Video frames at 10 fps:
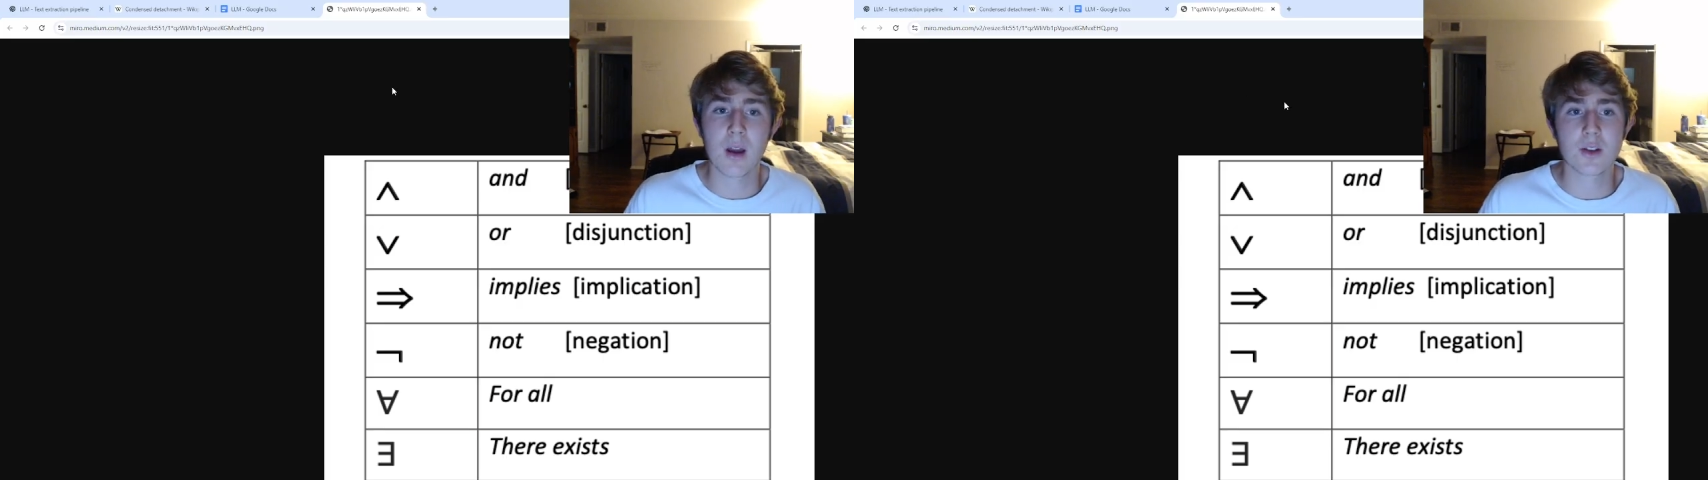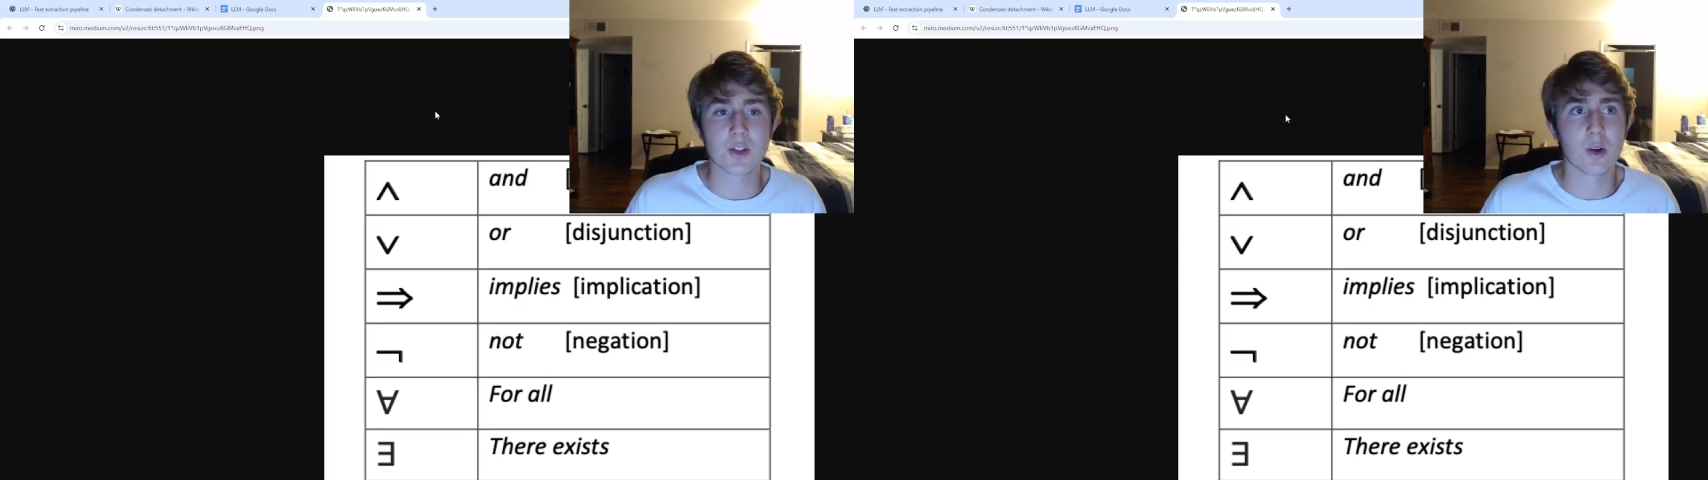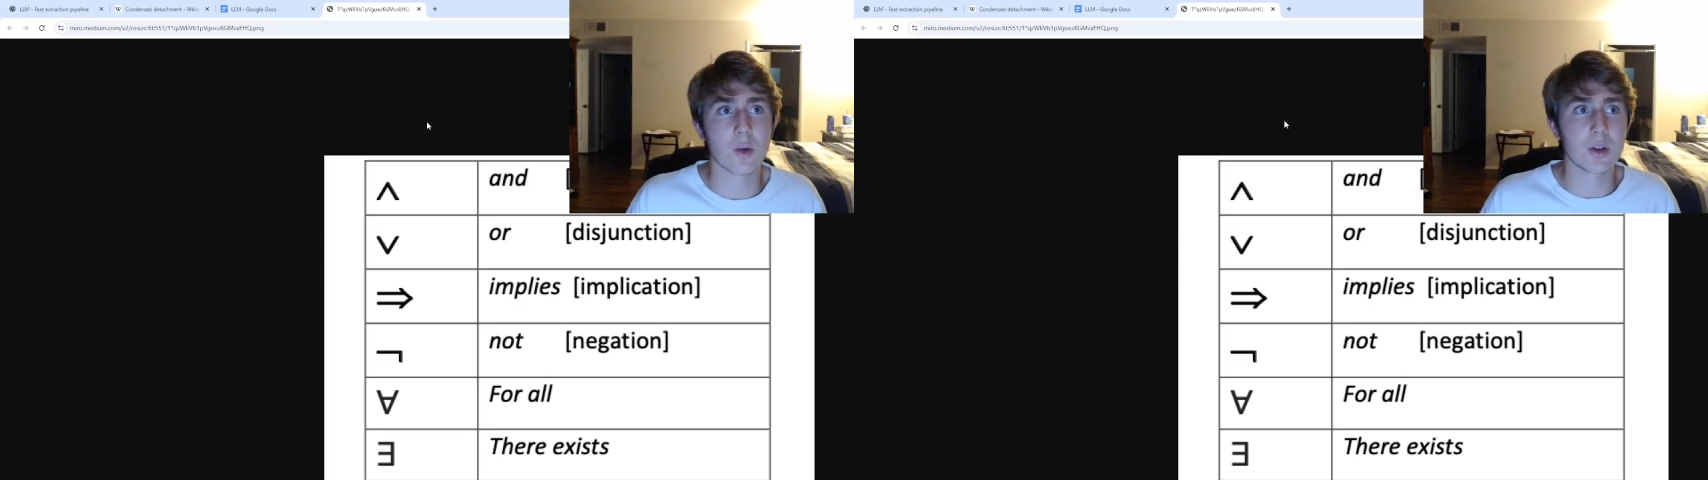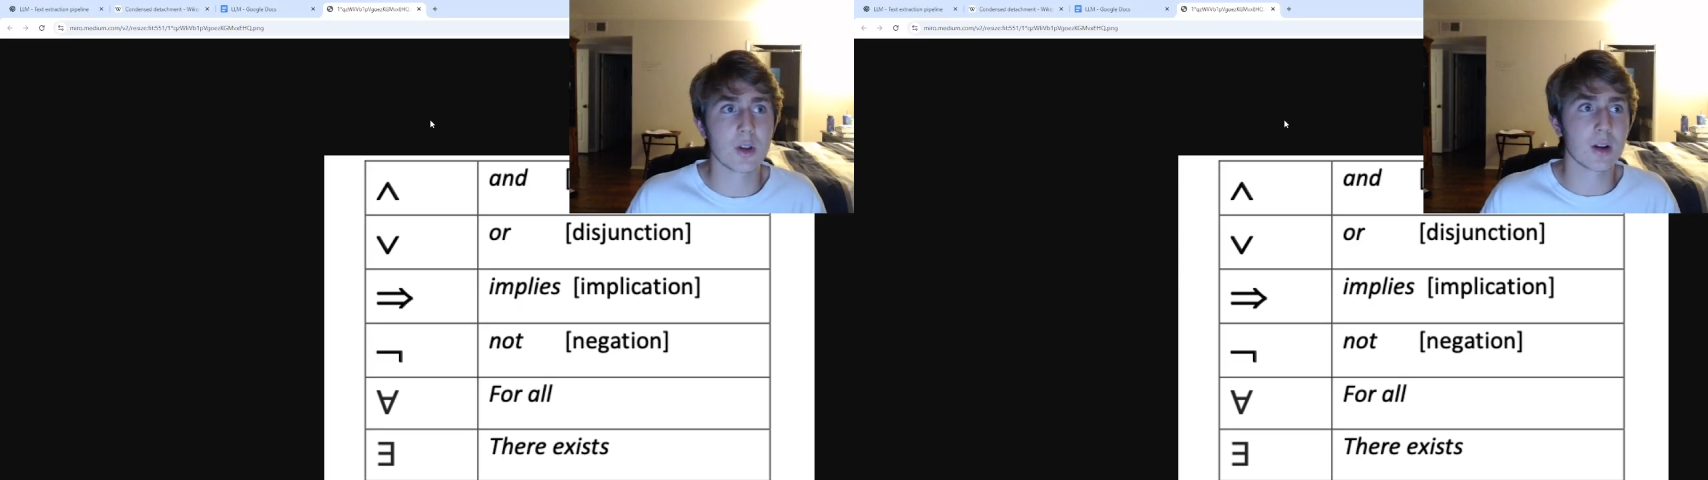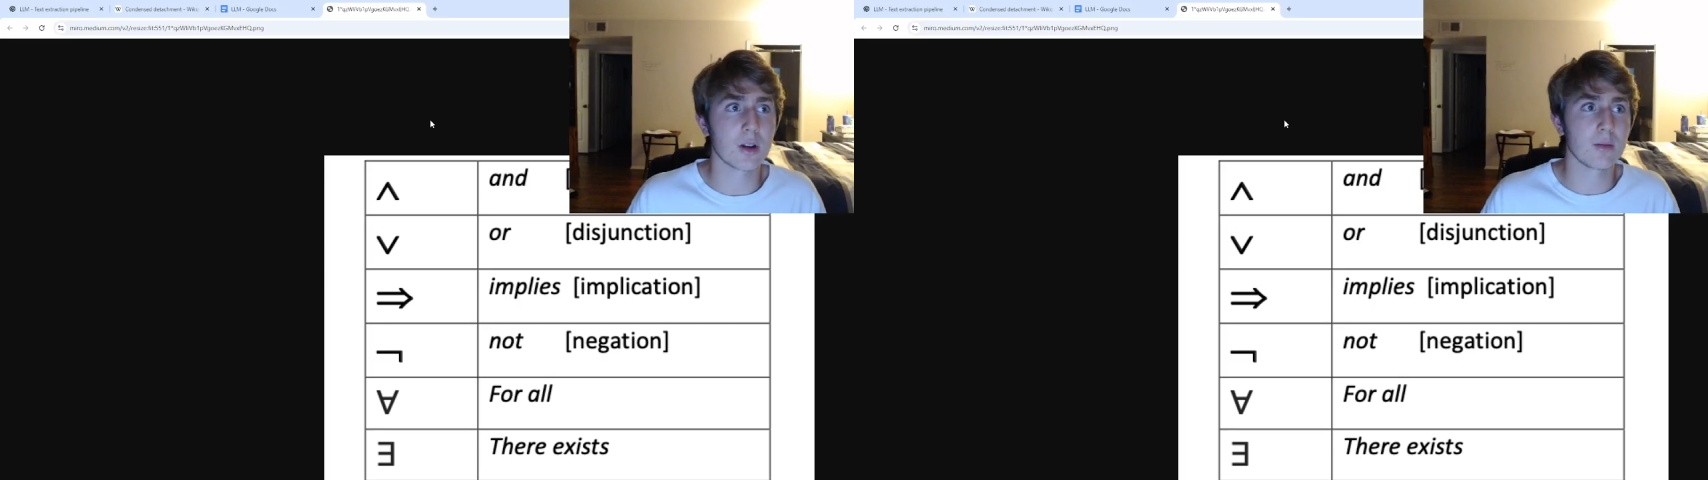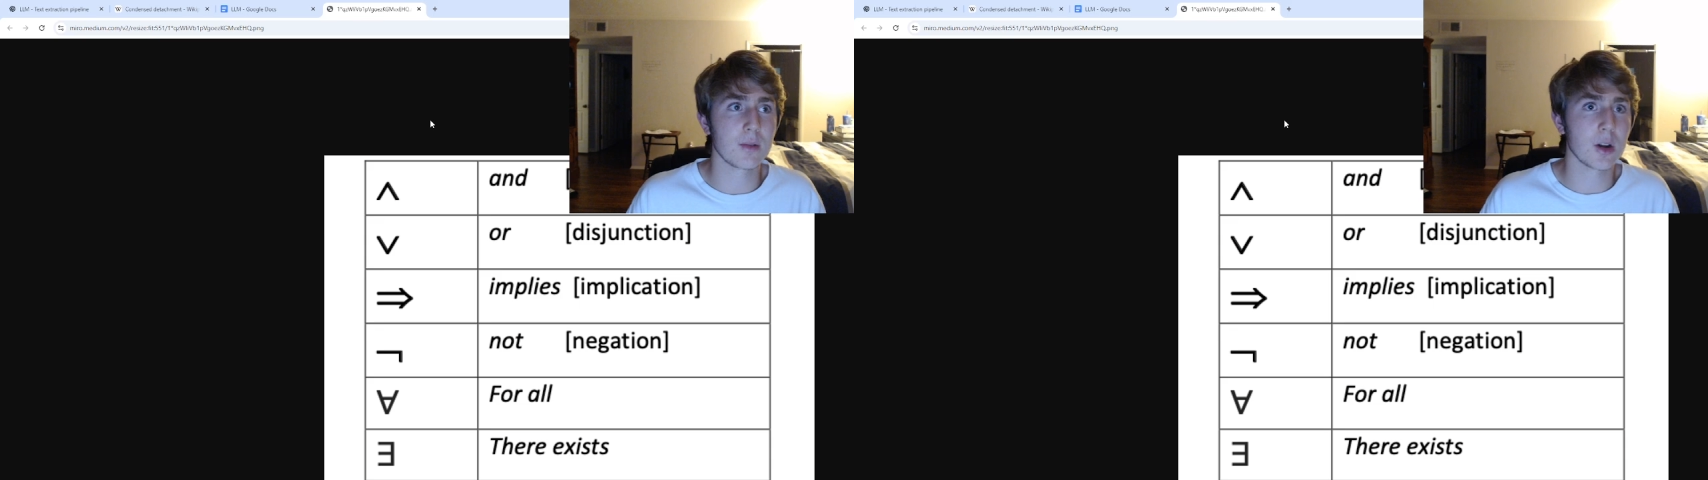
So you can,